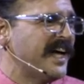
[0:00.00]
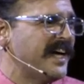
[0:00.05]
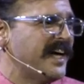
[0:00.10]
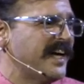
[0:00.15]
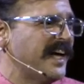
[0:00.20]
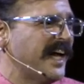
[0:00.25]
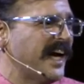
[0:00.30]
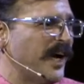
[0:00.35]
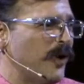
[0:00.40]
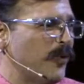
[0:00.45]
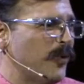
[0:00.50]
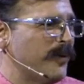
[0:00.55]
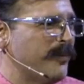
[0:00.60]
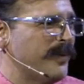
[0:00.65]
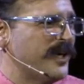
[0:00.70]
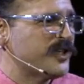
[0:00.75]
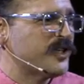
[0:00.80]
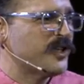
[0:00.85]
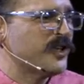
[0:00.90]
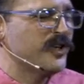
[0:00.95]
And, and I
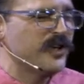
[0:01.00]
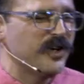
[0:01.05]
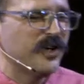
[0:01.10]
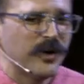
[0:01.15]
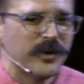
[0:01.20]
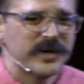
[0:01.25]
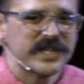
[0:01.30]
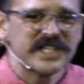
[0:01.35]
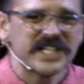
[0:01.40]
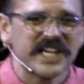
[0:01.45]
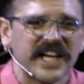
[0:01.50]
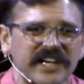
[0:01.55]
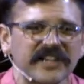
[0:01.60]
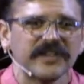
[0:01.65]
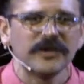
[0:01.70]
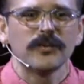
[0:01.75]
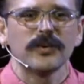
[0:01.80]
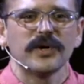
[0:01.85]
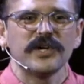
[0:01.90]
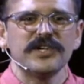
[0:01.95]
want to make sure you know
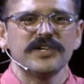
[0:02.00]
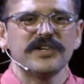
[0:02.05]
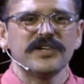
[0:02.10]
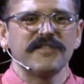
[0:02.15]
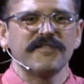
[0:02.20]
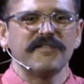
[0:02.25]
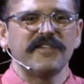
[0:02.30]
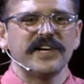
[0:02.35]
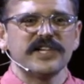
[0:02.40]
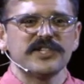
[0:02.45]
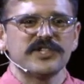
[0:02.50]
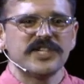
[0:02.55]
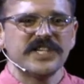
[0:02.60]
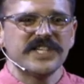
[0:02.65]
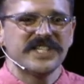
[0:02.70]
exactly where you can find